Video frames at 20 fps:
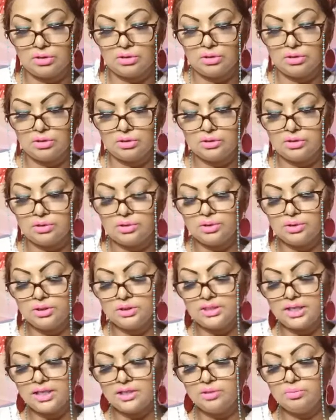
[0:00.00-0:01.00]
So you
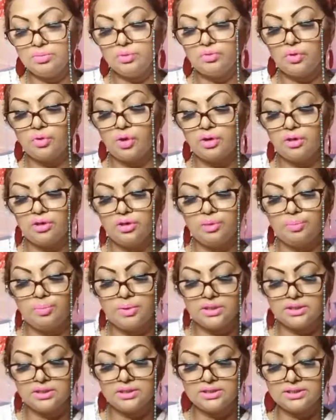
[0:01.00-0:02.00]
decide to move on, your
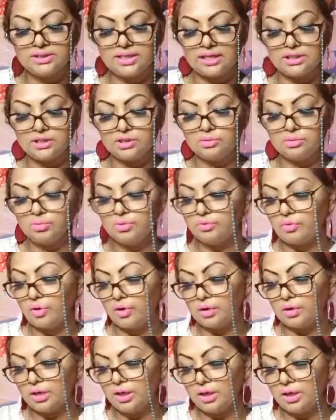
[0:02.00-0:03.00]
person decides to move
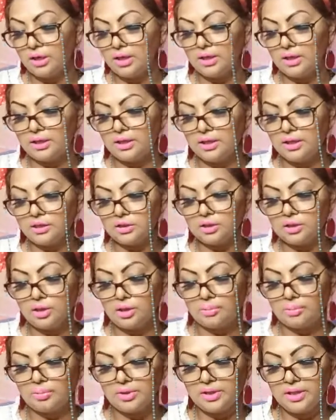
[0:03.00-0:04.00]
on, yes,
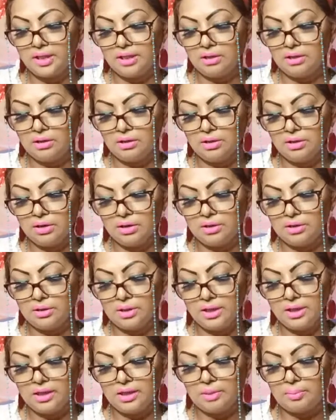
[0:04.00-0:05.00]
but then
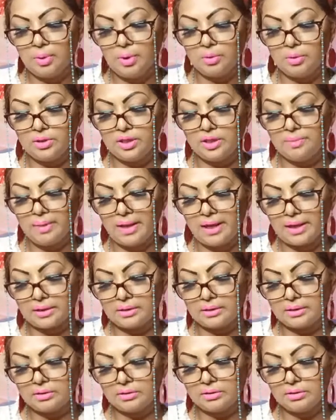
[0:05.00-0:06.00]
you end up holding
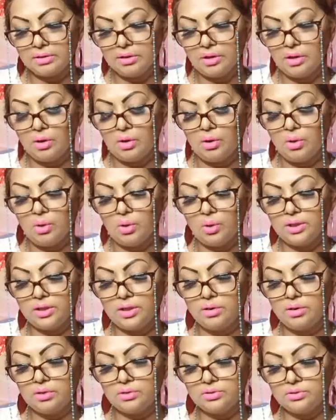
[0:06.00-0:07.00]
back or
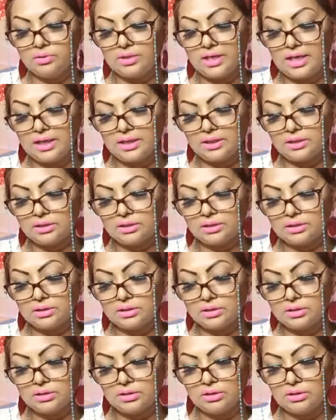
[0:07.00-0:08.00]
holding on too tight
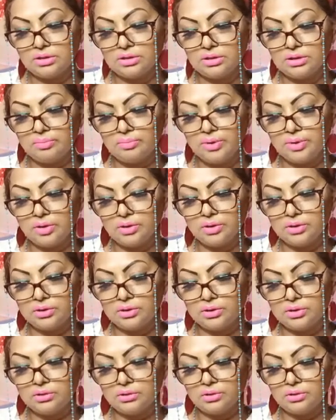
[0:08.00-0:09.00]

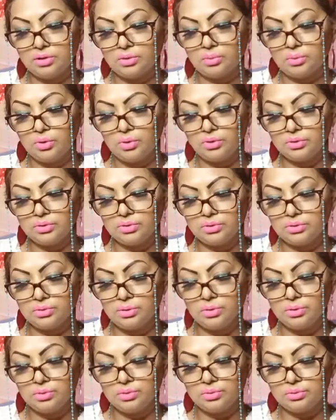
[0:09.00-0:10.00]
because you do not want to
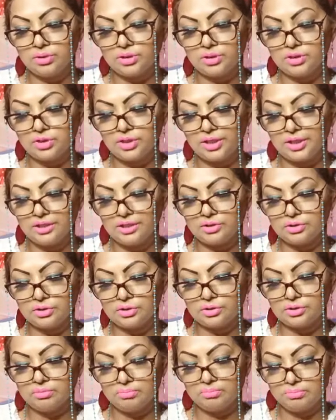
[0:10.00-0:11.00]
go towards change,
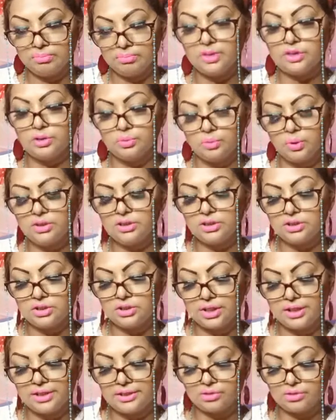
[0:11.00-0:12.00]
but you want the
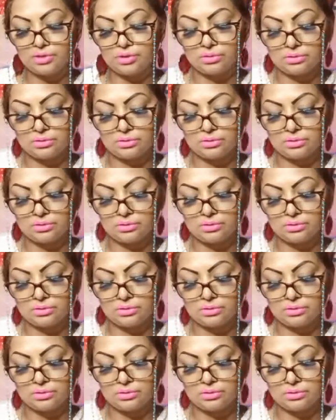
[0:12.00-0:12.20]
change.